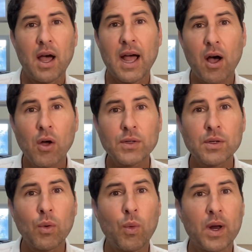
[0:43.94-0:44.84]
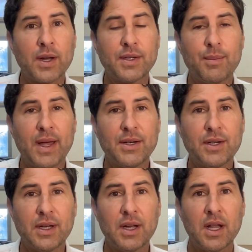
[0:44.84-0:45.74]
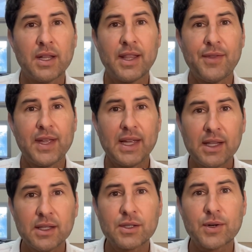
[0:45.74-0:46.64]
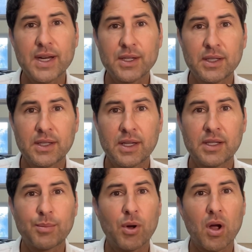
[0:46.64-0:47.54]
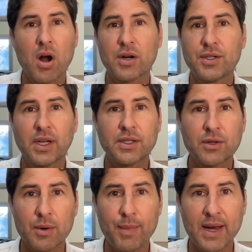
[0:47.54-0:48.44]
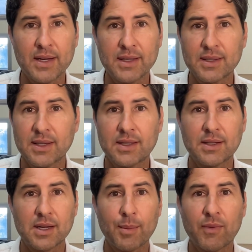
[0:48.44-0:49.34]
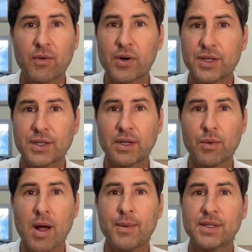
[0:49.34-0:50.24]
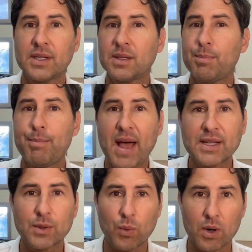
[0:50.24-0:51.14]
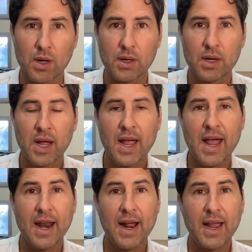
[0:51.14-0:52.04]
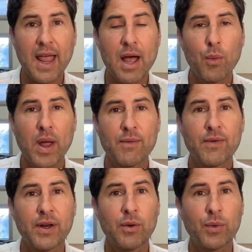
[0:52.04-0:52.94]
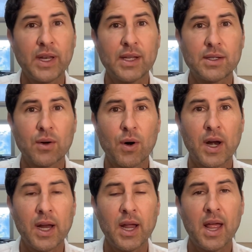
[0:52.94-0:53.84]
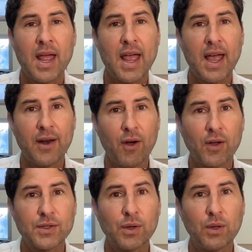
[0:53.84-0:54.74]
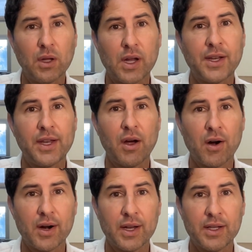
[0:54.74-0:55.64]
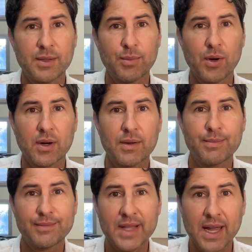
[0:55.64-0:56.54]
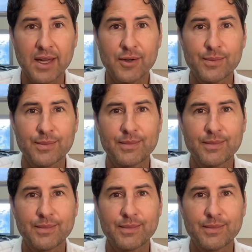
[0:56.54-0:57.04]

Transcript: I also wanted to mention that the illustrations in this book are just tremendous. This is some of Christian Robinson's best work, and I can't wait for you to read the story and also look at the art in this book. Thank you.